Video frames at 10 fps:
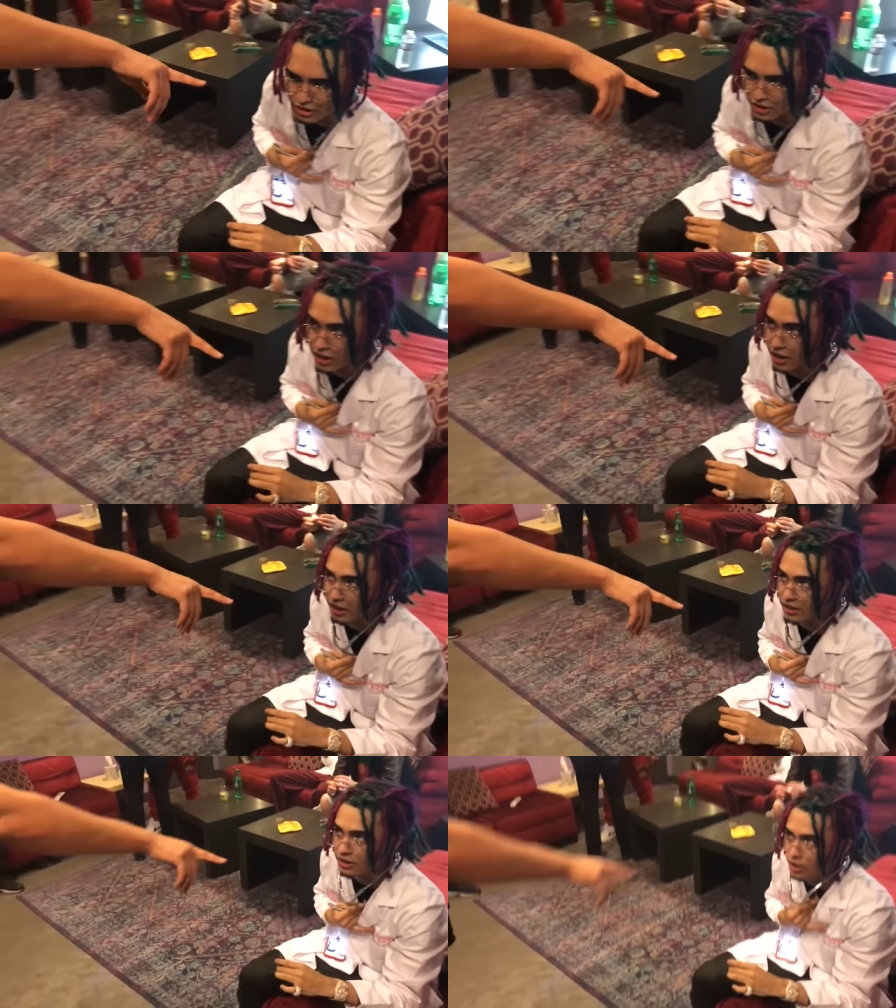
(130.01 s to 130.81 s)
That's what you
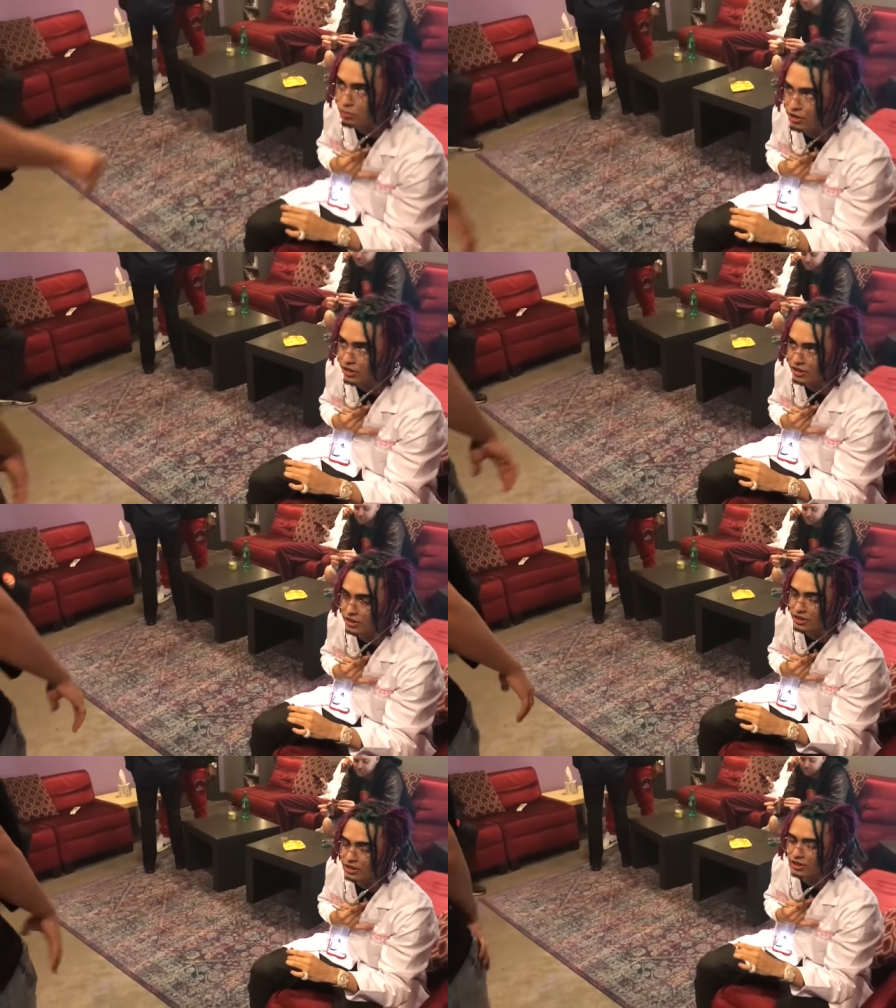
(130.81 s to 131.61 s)
have managers for,
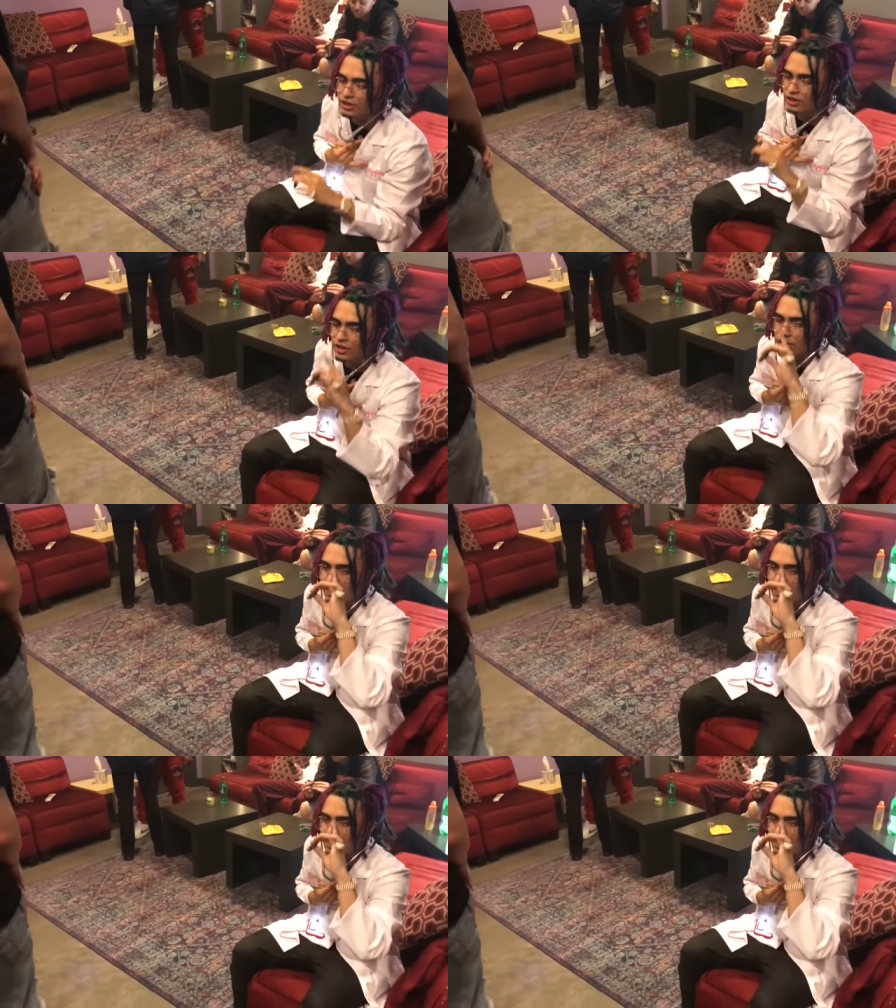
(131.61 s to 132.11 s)
to let you know your